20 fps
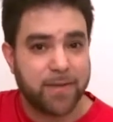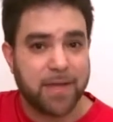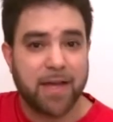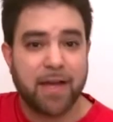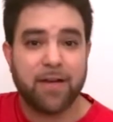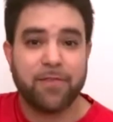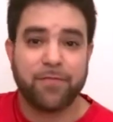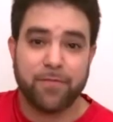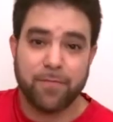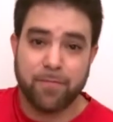We
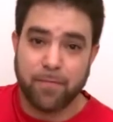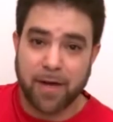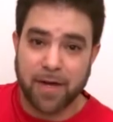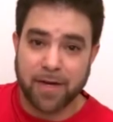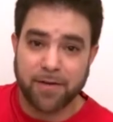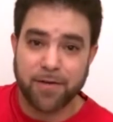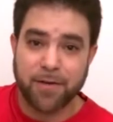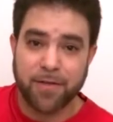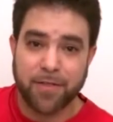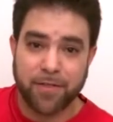have
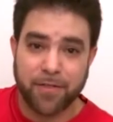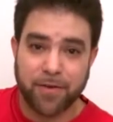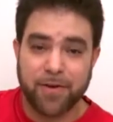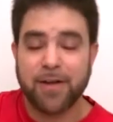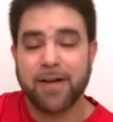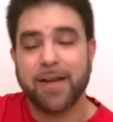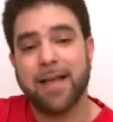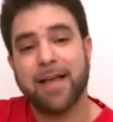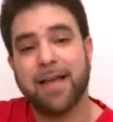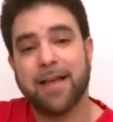minor
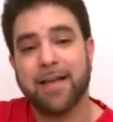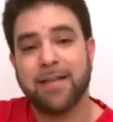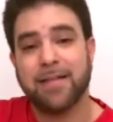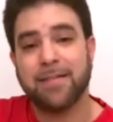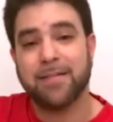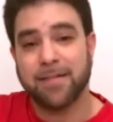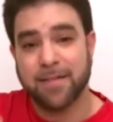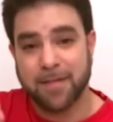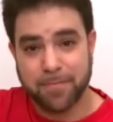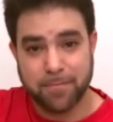third
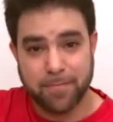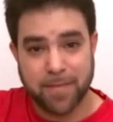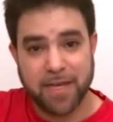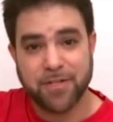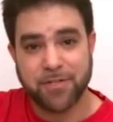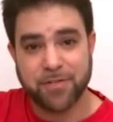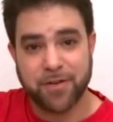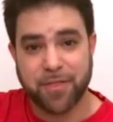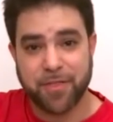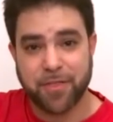and
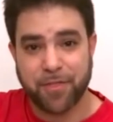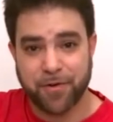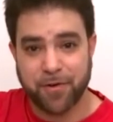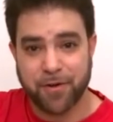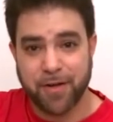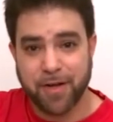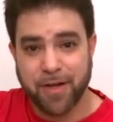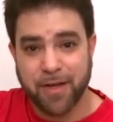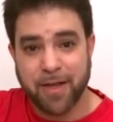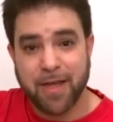major
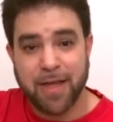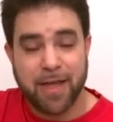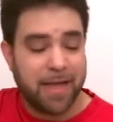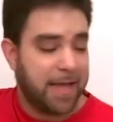third.